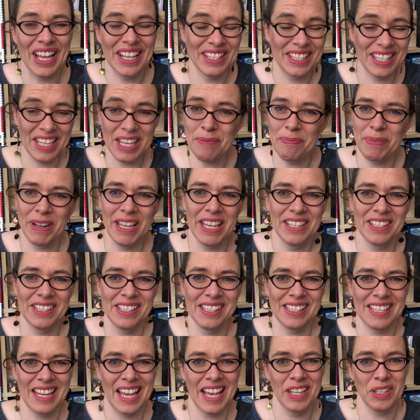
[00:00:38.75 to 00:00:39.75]
deeply
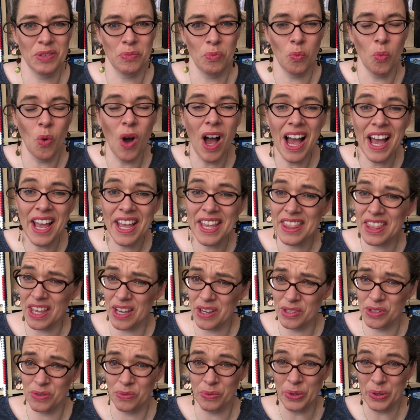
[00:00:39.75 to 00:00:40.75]
understand why
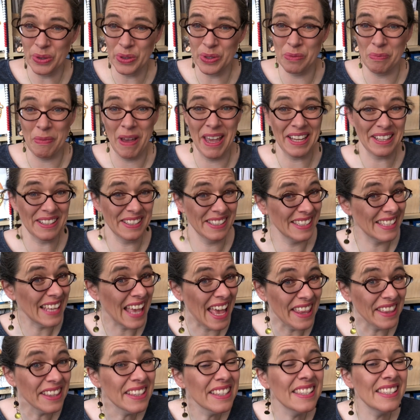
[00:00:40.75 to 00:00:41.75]
those rules make
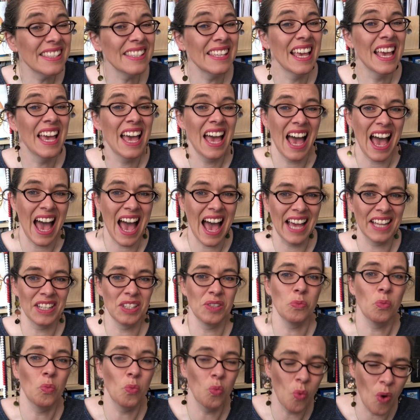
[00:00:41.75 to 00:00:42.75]
sense and
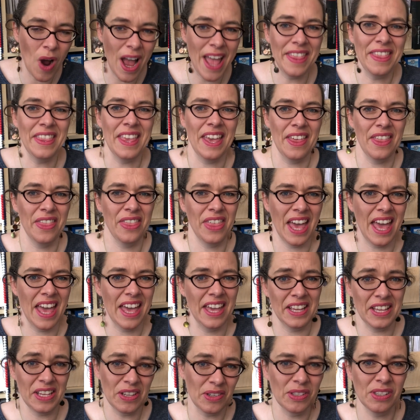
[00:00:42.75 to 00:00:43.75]
when
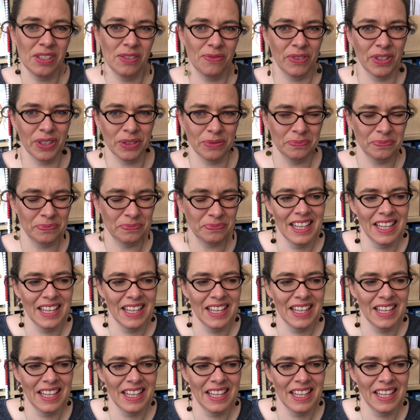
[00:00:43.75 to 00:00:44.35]
they're useful.